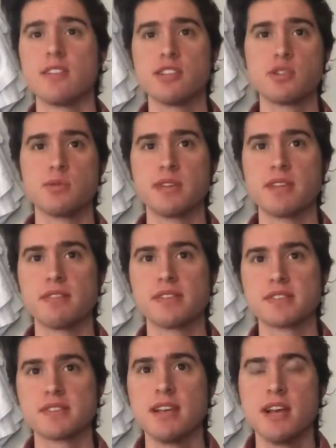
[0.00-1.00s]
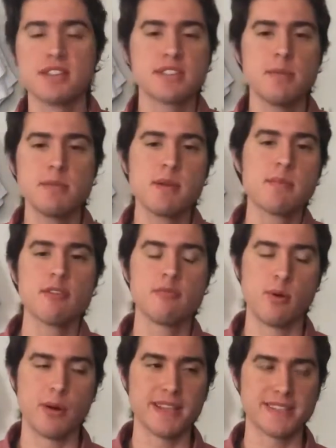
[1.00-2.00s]
then she would give us some number of
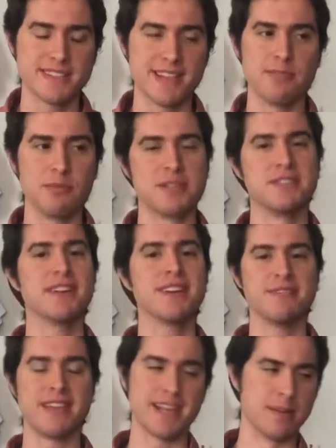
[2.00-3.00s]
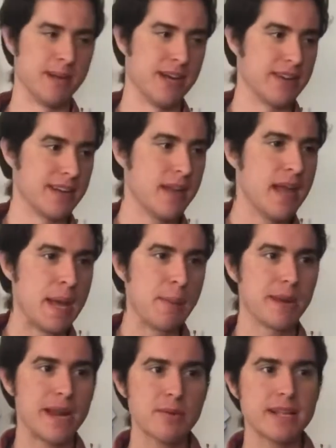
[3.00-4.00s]
points and was very vague about it.
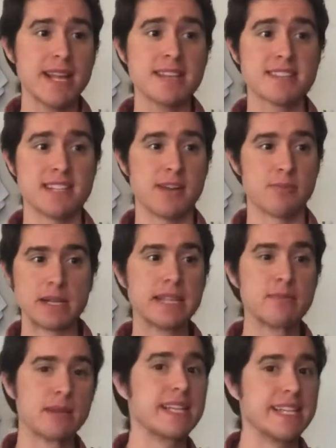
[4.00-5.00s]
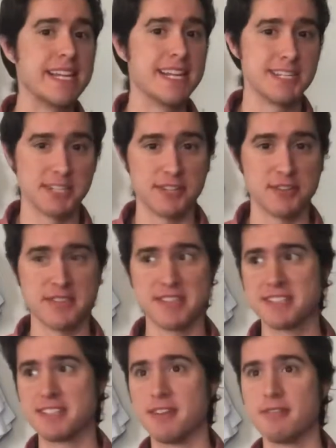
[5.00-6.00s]
But I realized that I really, really needed to learn
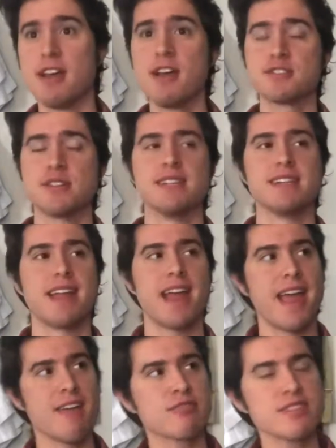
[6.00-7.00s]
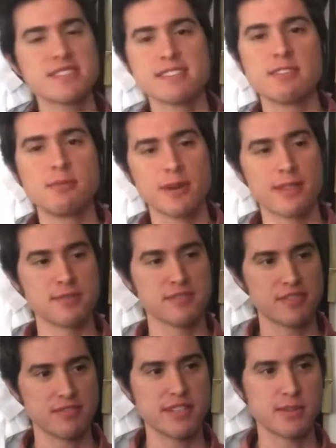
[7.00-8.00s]
this stuff, so I did every single one of those
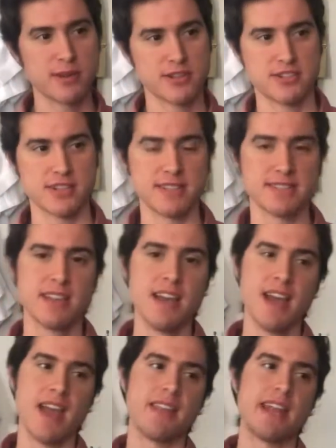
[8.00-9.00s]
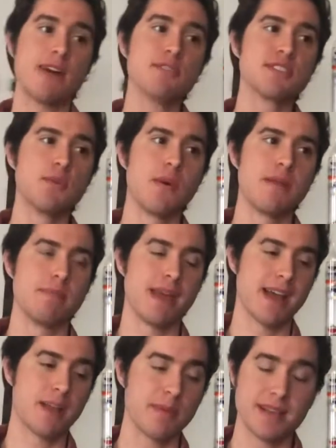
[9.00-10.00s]
50 questions. And then I also went
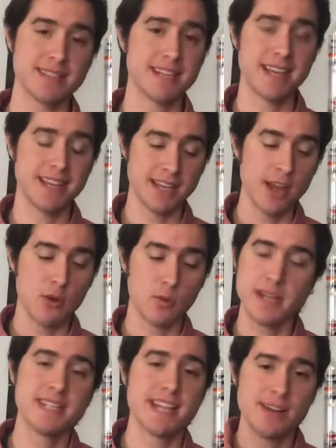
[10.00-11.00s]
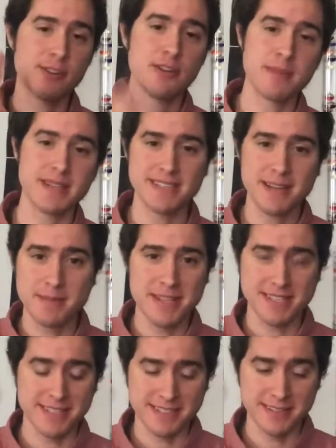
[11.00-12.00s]
back, because I had written down all my
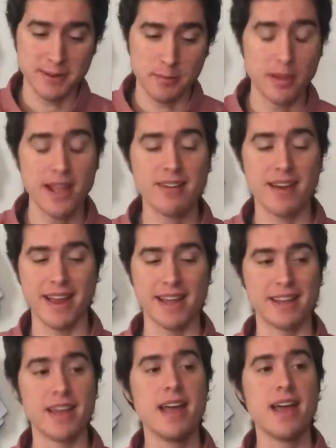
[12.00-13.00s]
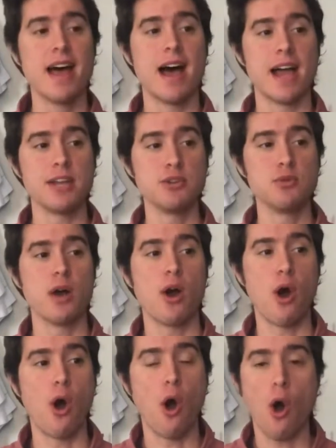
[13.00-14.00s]
assignments in this little planner I had. I knew
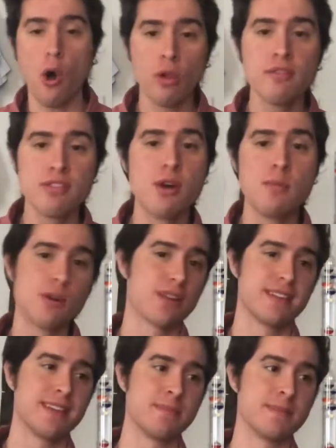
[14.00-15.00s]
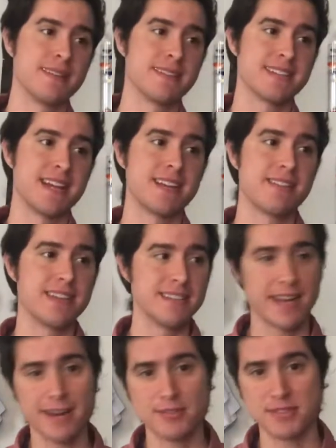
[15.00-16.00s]
all of the homework that had been assigned the
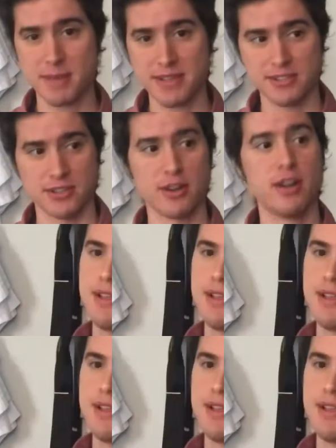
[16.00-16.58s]
entire semester.